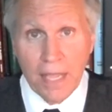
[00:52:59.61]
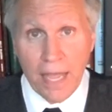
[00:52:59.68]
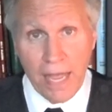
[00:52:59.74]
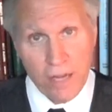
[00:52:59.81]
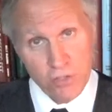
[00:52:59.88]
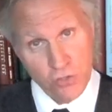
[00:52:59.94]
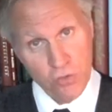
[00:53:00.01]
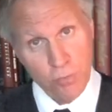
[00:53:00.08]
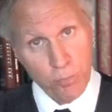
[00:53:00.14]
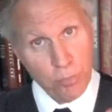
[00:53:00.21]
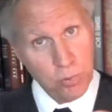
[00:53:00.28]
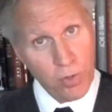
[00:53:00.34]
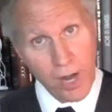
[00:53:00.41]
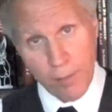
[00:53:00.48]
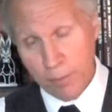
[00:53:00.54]
As you
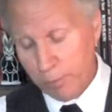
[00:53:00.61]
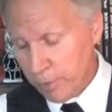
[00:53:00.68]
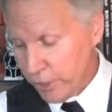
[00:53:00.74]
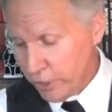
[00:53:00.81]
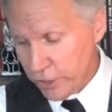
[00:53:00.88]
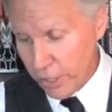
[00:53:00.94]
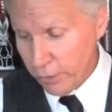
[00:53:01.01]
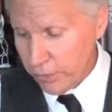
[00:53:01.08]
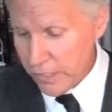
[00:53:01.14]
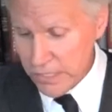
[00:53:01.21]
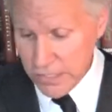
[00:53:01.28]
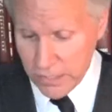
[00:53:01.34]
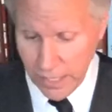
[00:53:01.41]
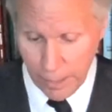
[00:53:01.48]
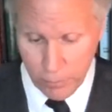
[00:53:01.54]
probably
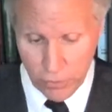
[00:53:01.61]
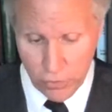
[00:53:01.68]
noticed, I'm